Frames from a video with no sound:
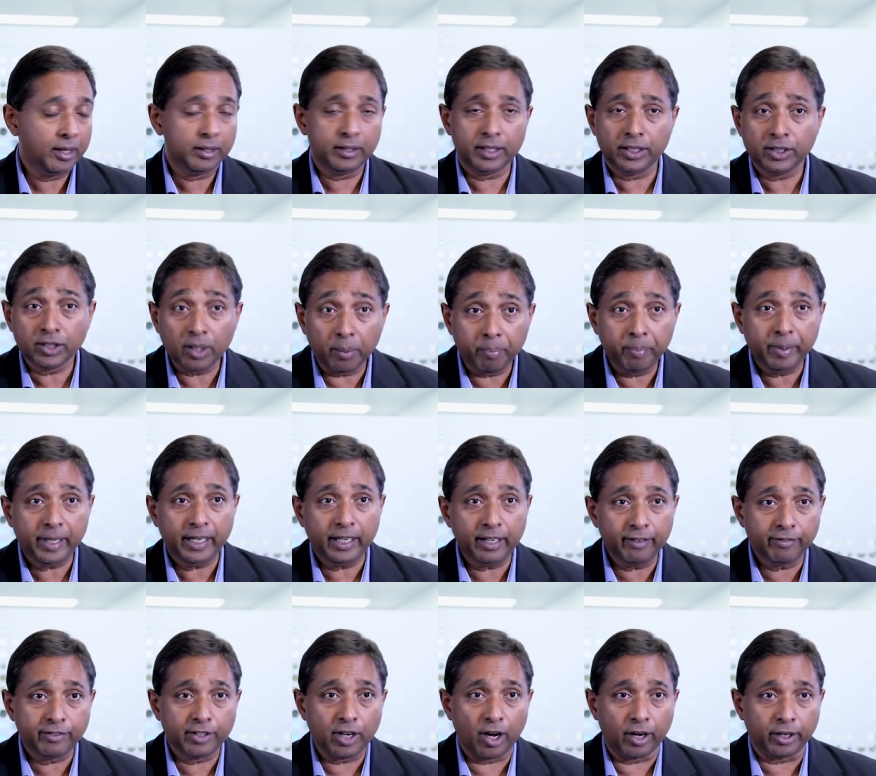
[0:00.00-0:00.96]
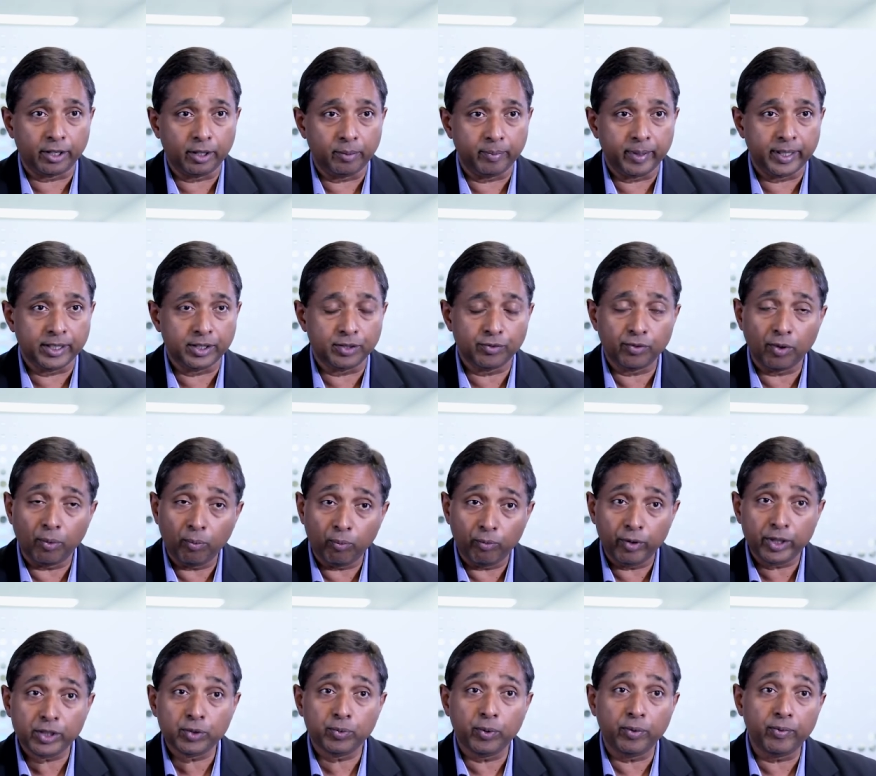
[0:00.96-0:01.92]
These are P D F documents from
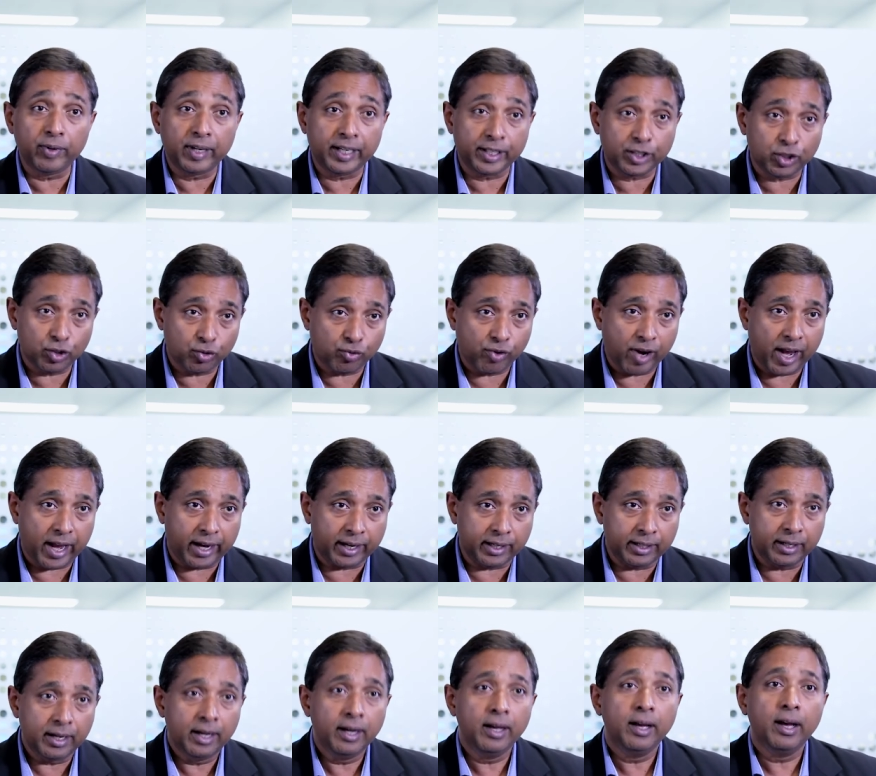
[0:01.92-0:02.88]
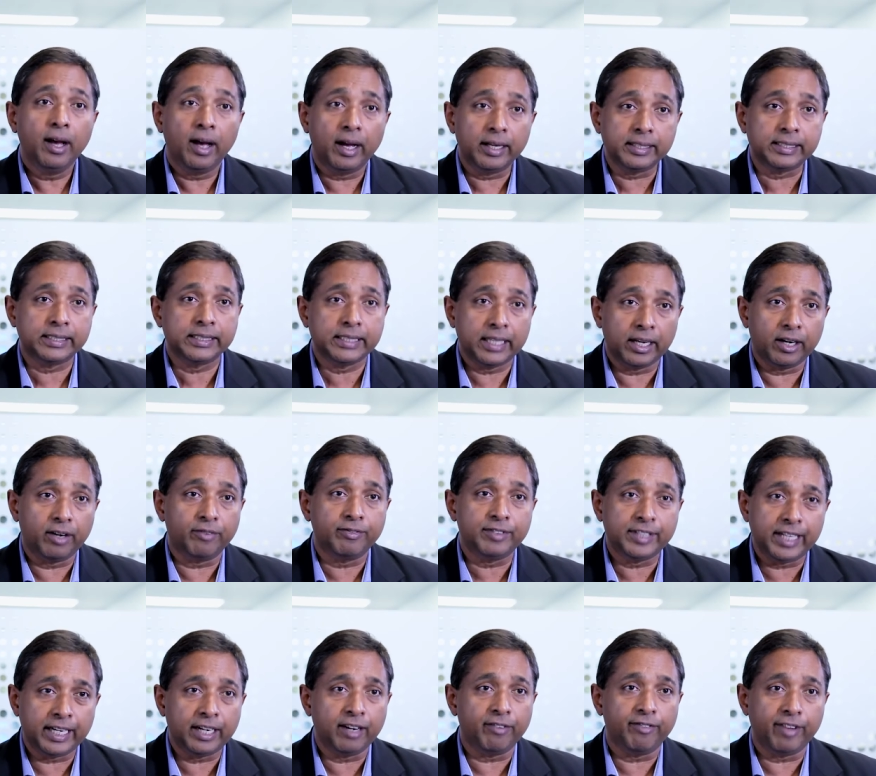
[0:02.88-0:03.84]
which we will extract a set of
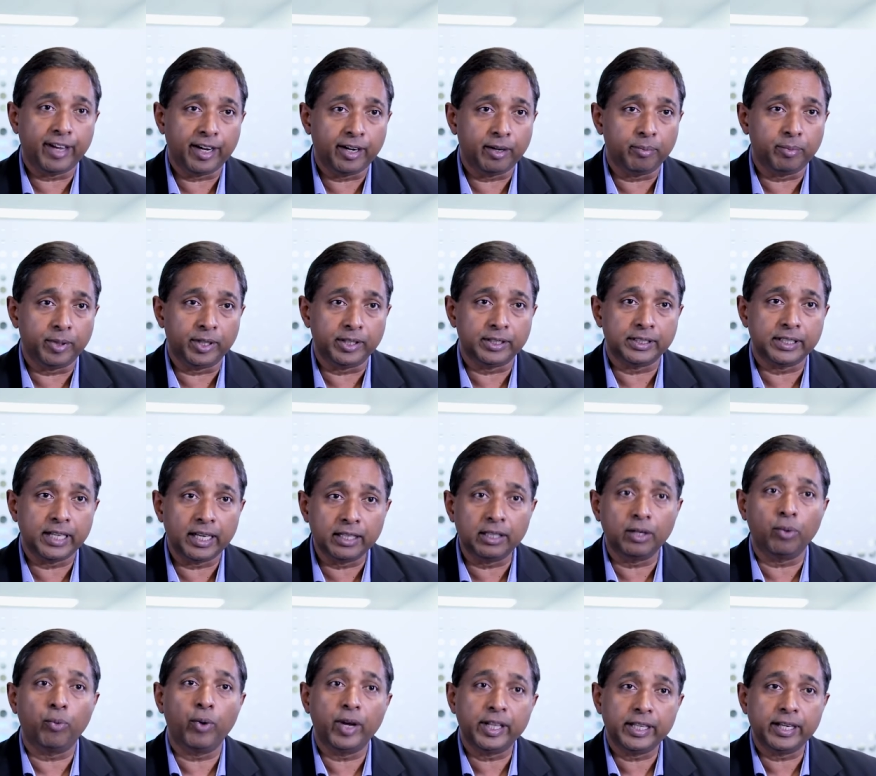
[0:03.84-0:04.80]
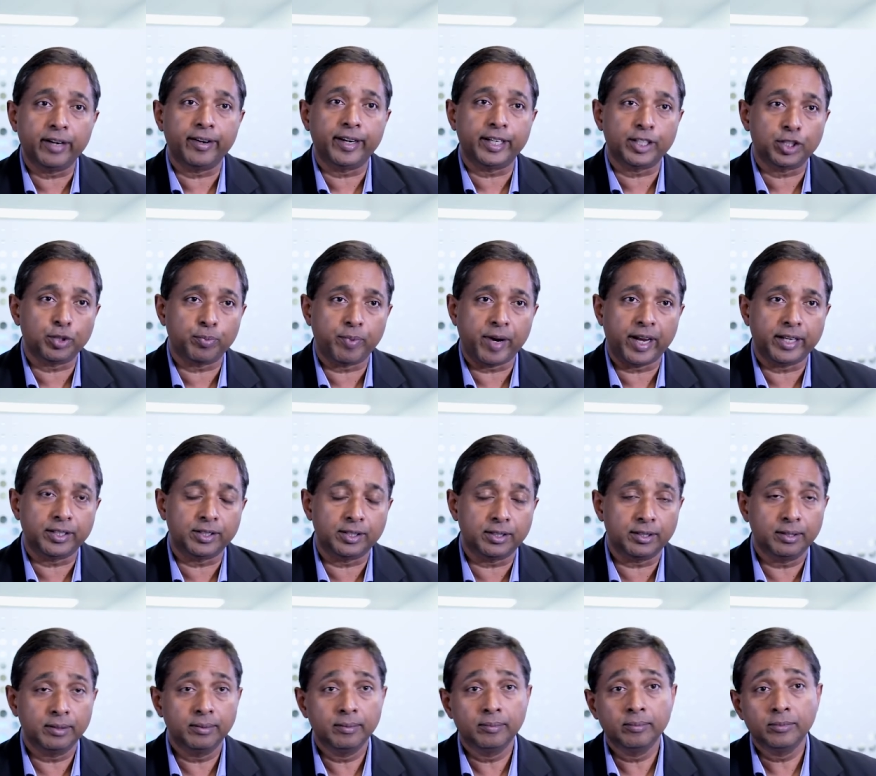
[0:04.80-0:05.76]
data variables and the way they're expressed.
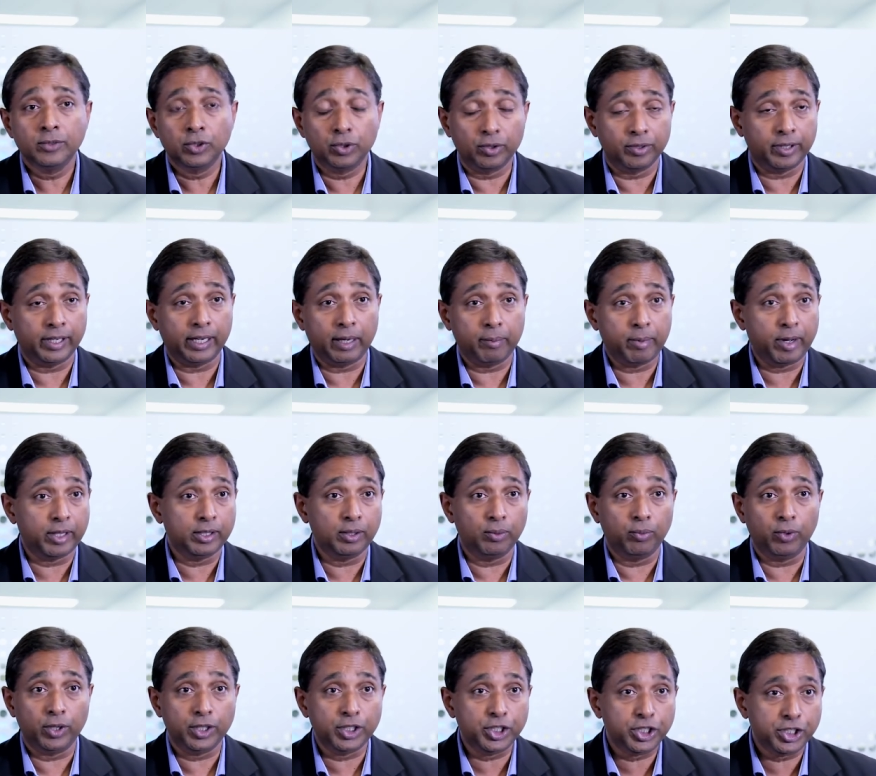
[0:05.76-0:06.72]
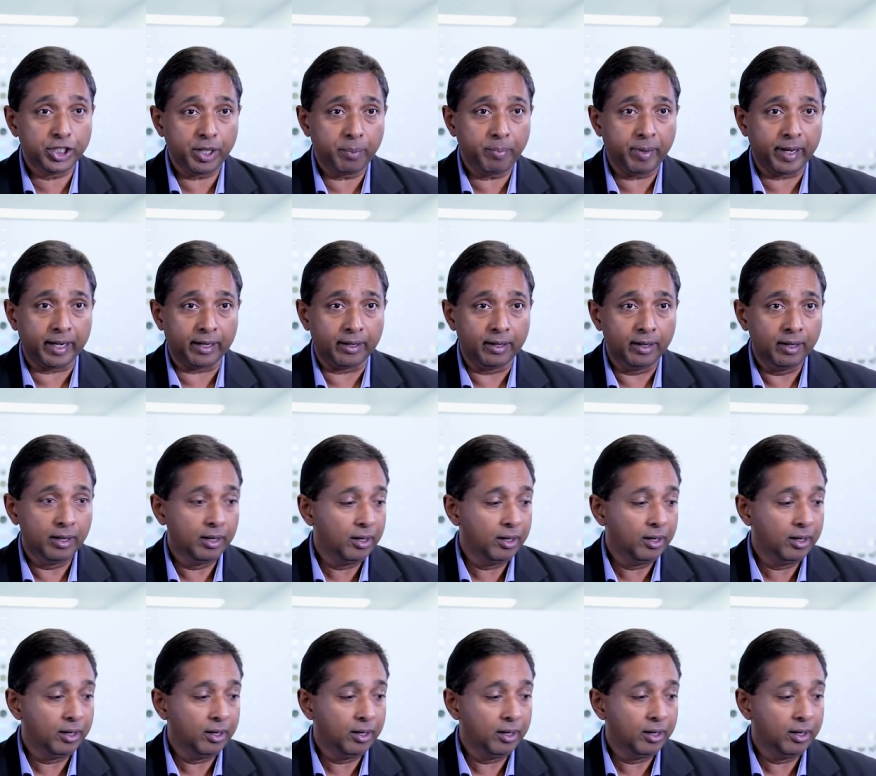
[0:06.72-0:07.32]
So think about the word shipping.